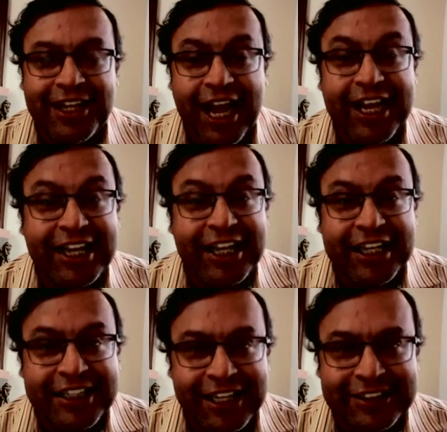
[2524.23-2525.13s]
I can
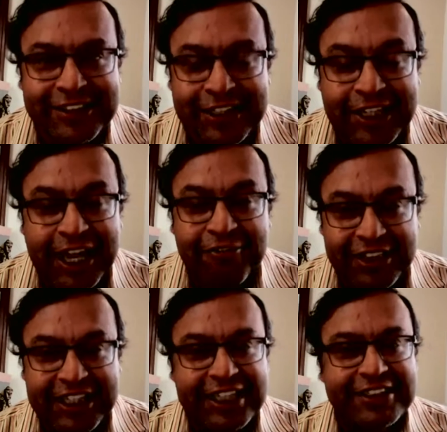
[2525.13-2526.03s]
attest that
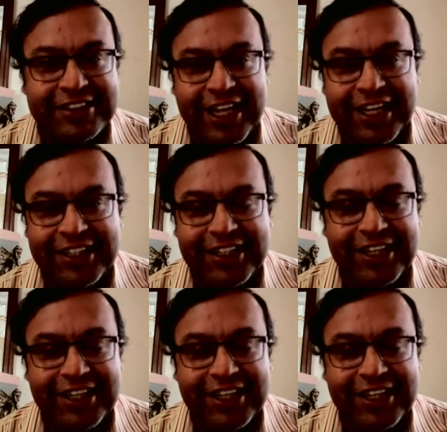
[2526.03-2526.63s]
everything he said,